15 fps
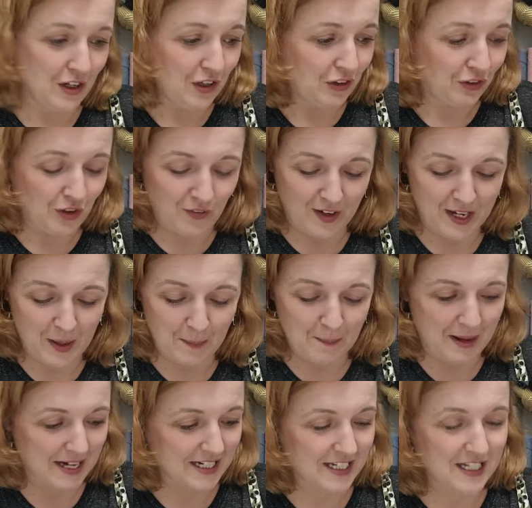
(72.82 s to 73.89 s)
So if I come
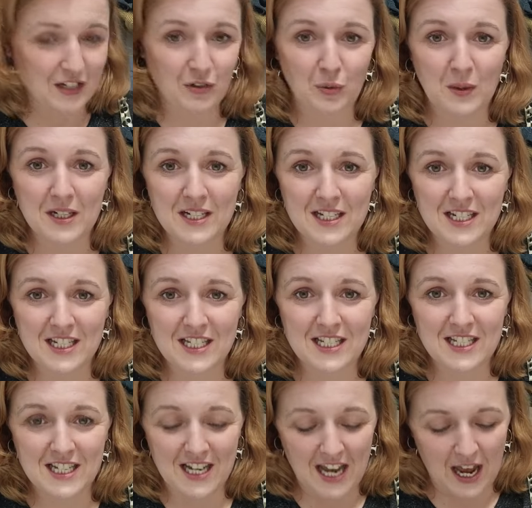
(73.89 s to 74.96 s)
back to this one and
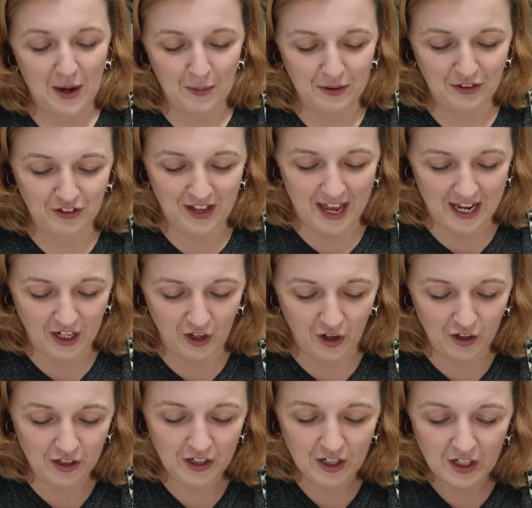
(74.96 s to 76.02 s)
see how it's getting
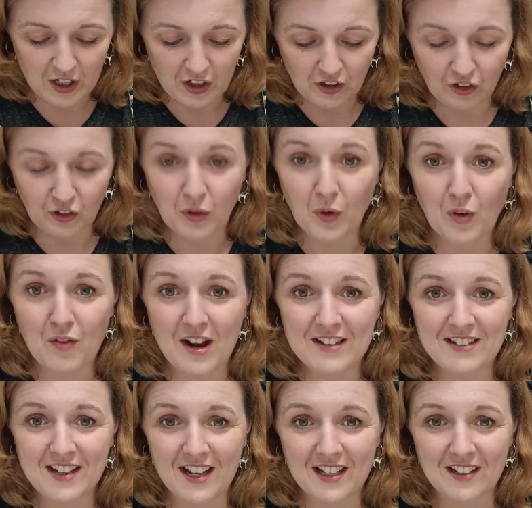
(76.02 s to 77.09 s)
on, so
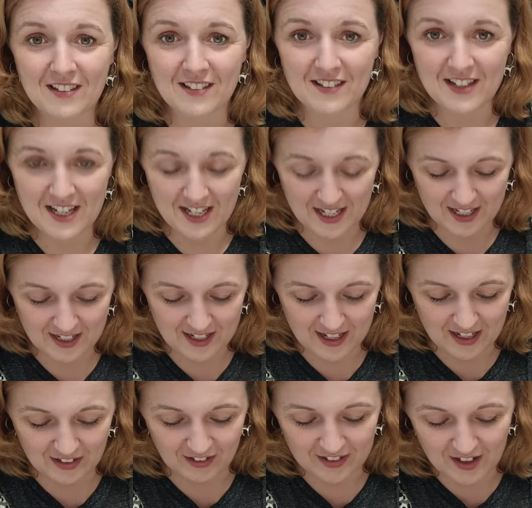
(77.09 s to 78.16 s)
already I can see
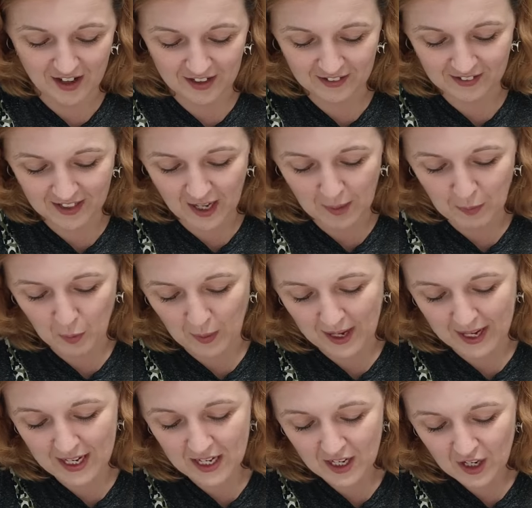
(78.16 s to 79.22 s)
it's starting to come
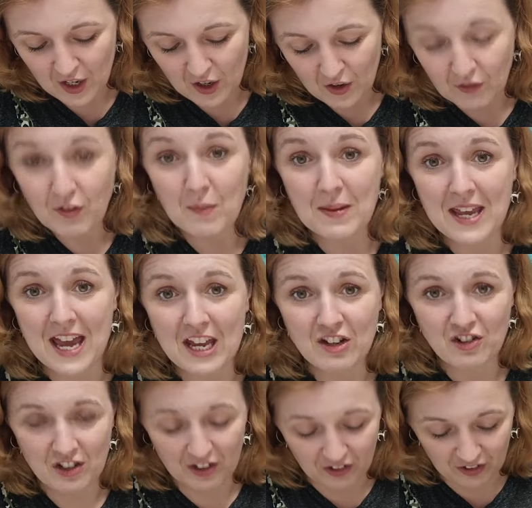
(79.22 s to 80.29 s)
away from the
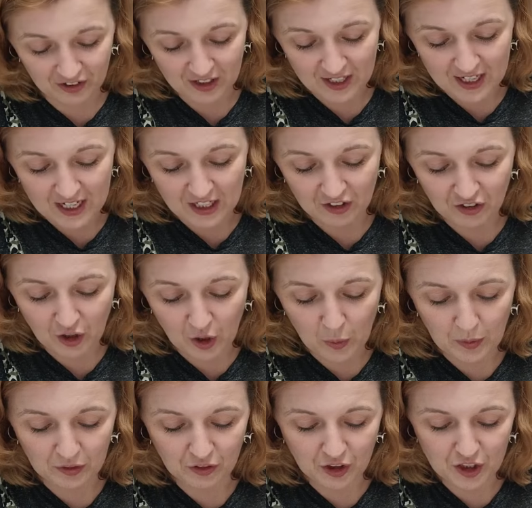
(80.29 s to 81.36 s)
edges. It's
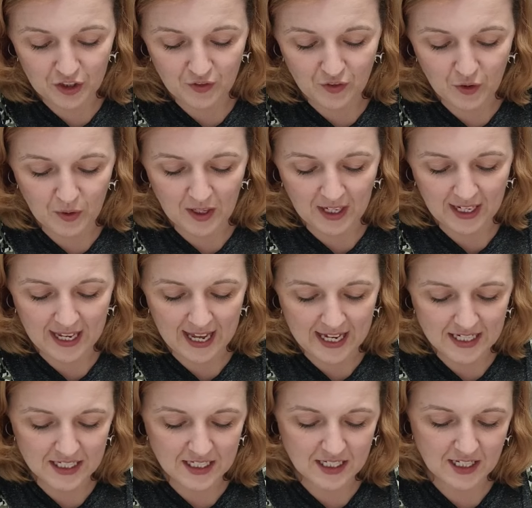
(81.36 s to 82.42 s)
always good if you can
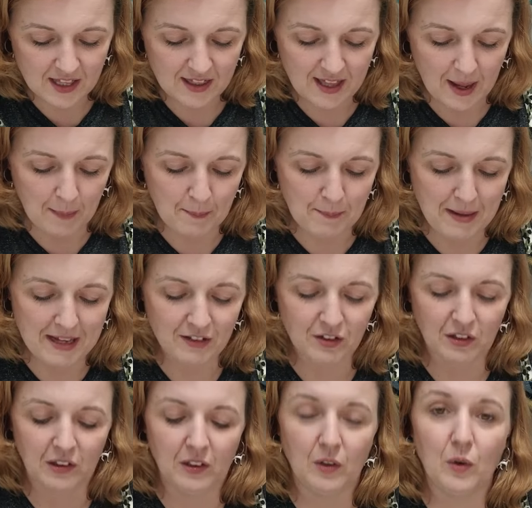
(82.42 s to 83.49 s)
get that
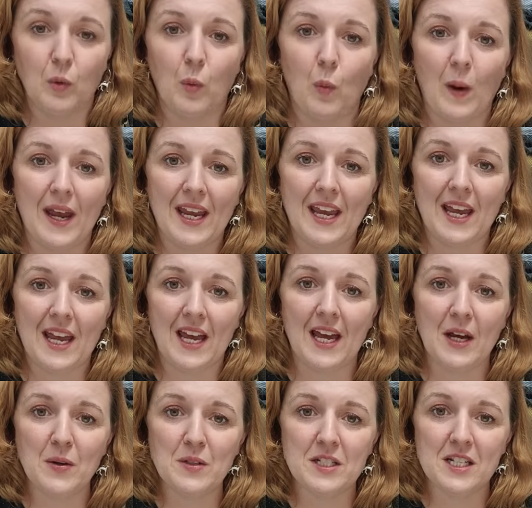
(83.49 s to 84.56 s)
metal wick
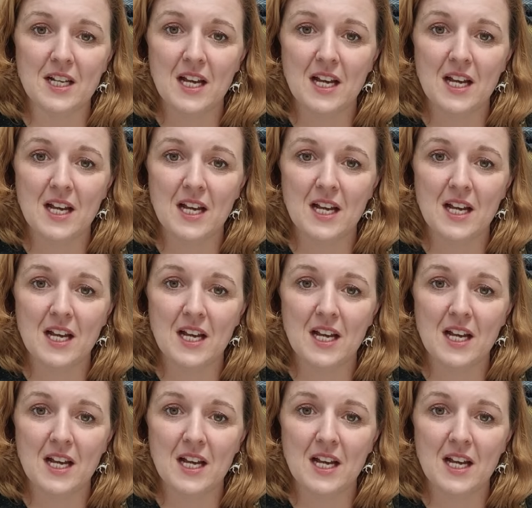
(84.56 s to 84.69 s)
out.